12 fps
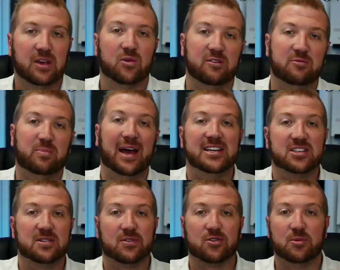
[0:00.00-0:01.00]
We've paced
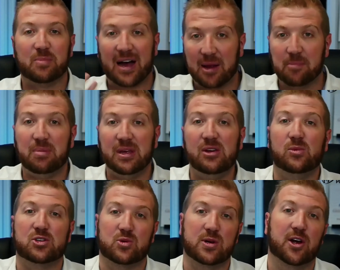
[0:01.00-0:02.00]
them through part B,
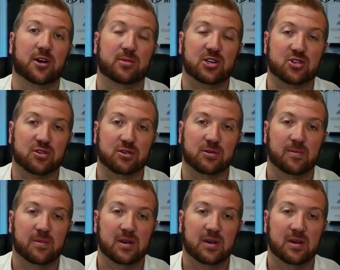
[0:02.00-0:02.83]
which we know to be true.